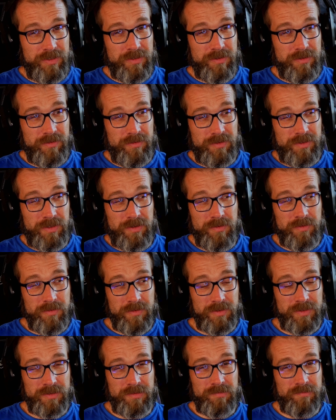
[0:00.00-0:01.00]
use in
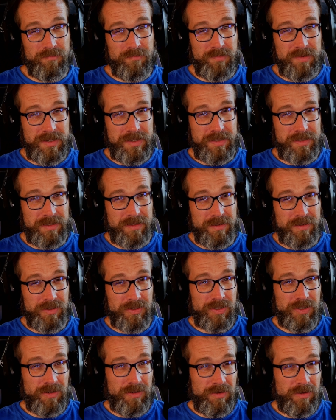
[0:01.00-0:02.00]
order to
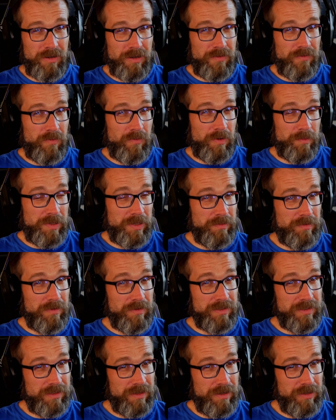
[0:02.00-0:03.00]
research and look for what people
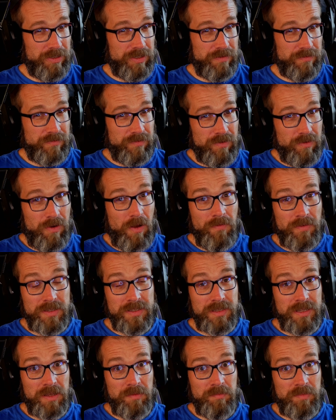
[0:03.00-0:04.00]
are searching for.
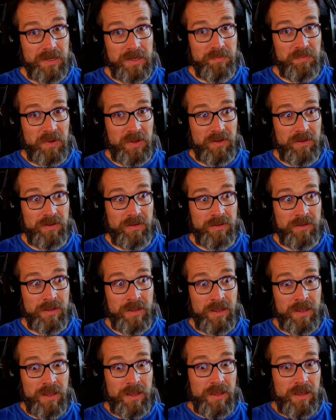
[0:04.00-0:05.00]
Obviously, a big part
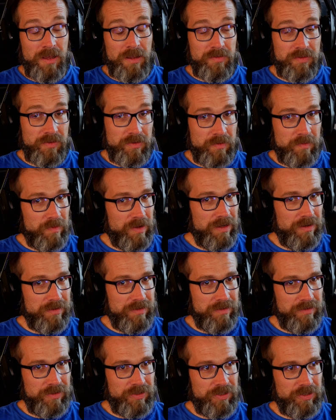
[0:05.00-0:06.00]
of doing well on
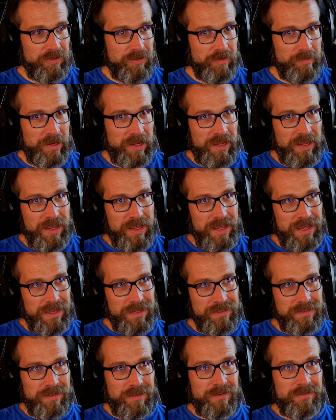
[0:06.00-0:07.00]
YouTube
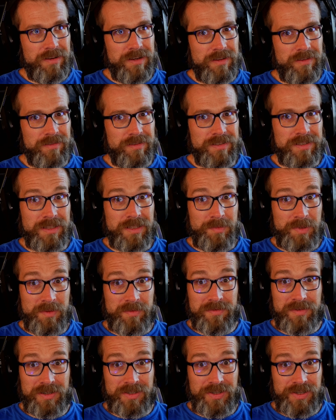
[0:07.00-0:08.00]
is to create content that
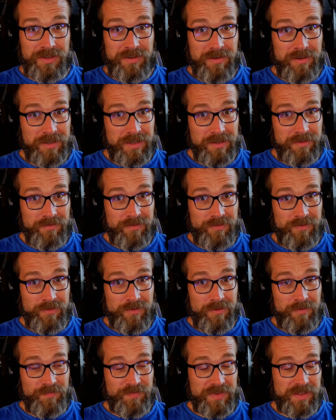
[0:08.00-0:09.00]
people are actually looking
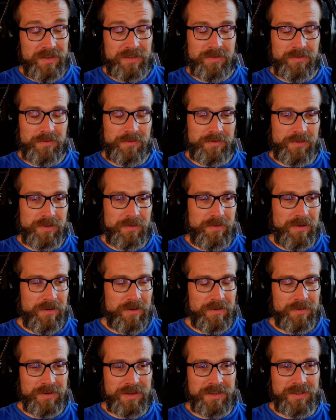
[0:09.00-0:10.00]
for. It's all very well
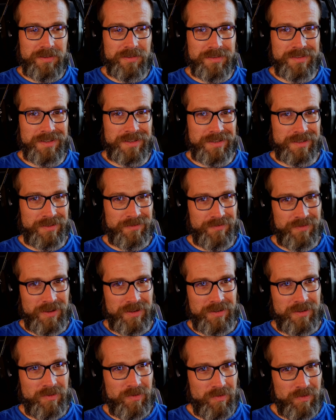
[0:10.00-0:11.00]
creating content that's
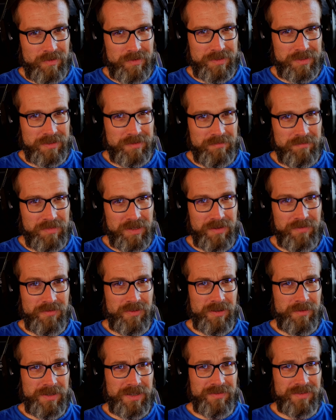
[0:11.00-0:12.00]
fun and awesome, but if
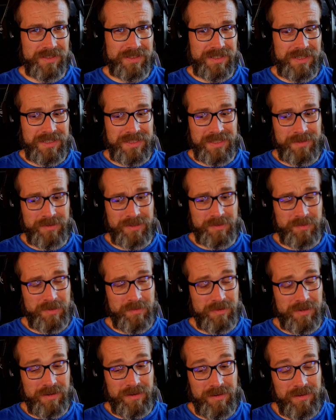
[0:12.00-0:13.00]
nobody ever sees it because
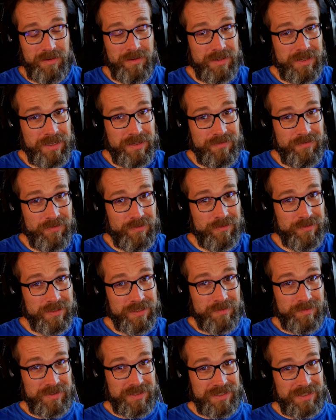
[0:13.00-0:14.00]
people aren't looking for it
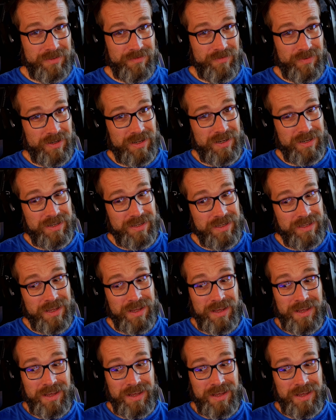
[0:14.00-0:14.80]
specifically,